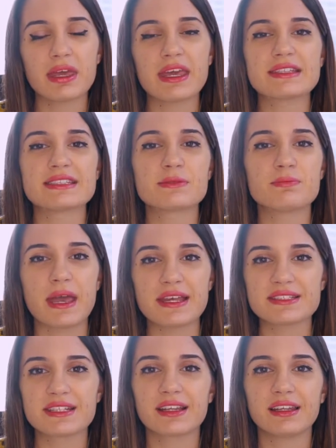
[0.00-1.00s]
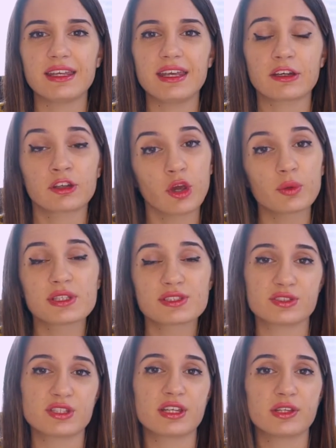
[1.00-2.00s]
it's basically a code
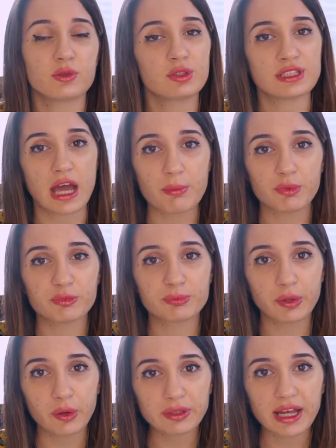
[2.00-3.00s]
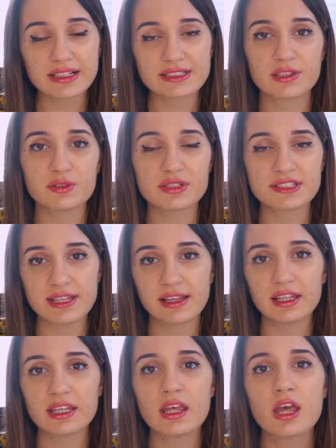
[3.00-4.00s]
associated to the type of products that you're
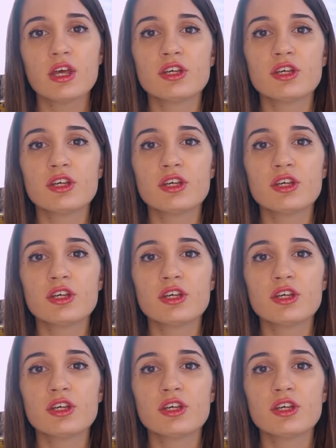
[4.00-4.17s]
selling.